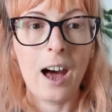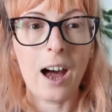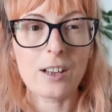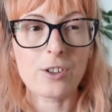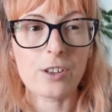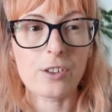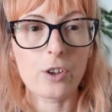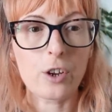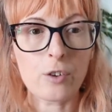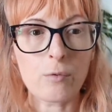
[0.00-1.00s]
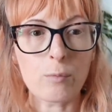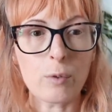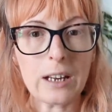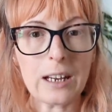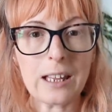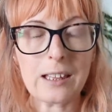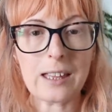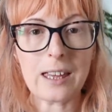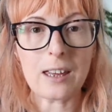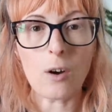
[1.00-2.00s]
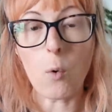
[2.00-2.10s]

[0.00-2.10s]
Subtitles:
I just couldn't really see